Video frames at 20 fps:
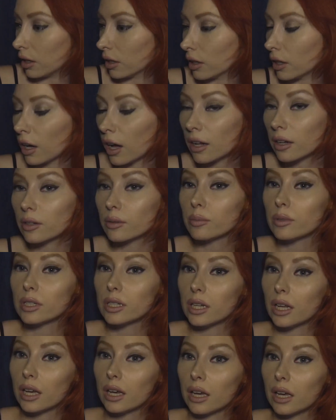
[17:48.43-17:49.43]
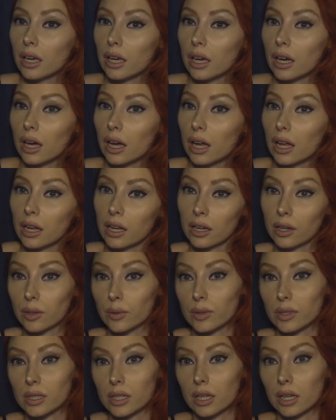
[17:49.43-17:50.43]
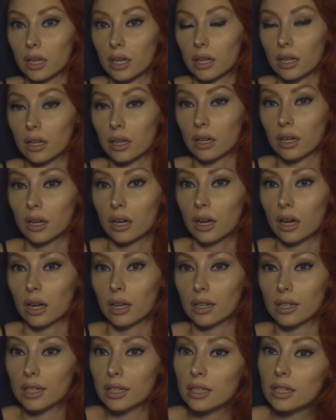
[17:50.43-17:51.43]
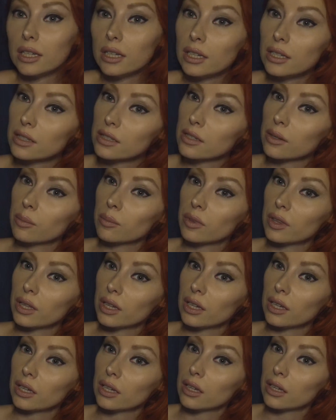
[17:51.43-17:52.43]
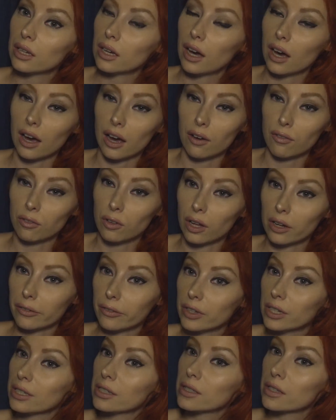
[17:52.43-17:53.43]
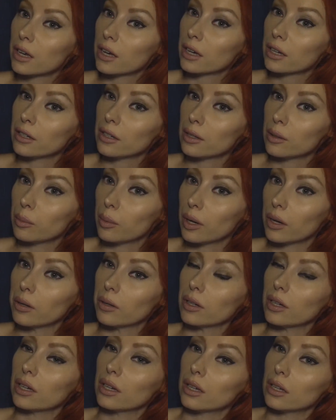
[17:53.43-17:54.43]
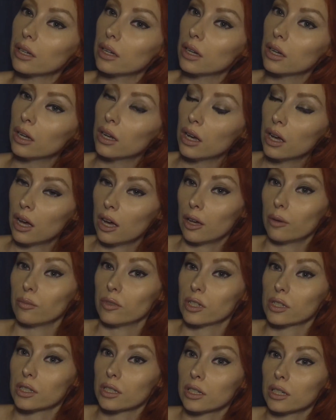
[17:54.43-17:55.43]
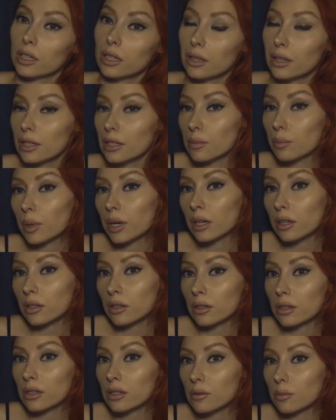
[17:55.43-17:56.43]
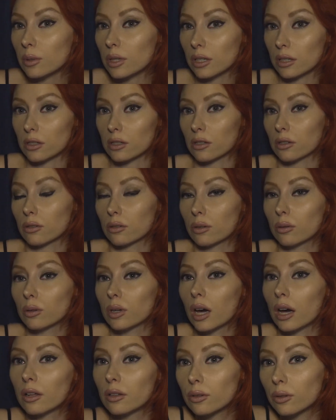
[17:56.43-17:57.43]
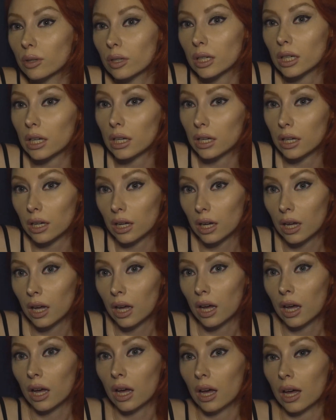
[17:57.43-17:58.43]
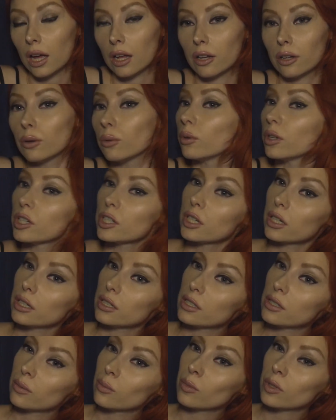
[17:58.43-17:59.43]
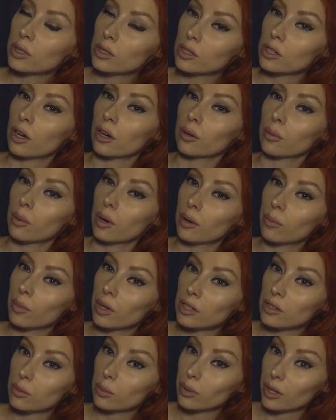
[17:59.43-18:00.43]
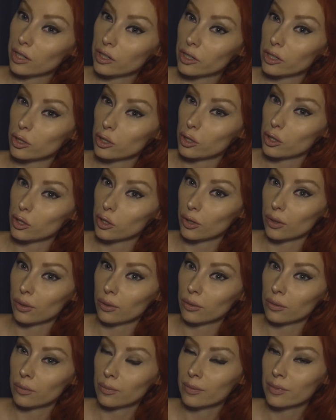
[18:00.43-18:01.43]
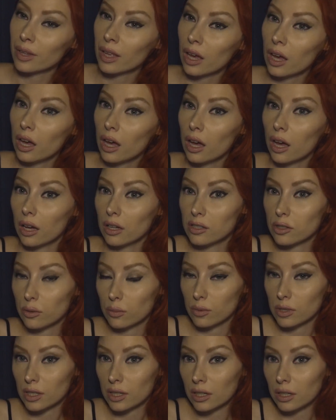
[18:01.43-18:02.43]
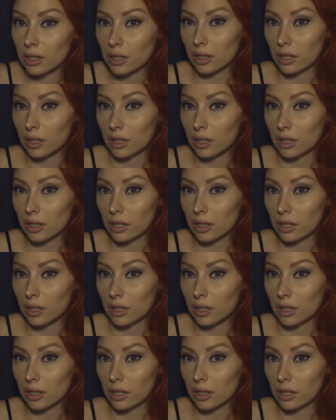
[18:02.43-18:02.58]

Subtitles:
got up today and I was like, I need to eat something. I have a lot of anxiety about it. I'm just gonna eat these pickles because they're low calorie, and I wish I had someone to talk about my depression to. So I'm sitting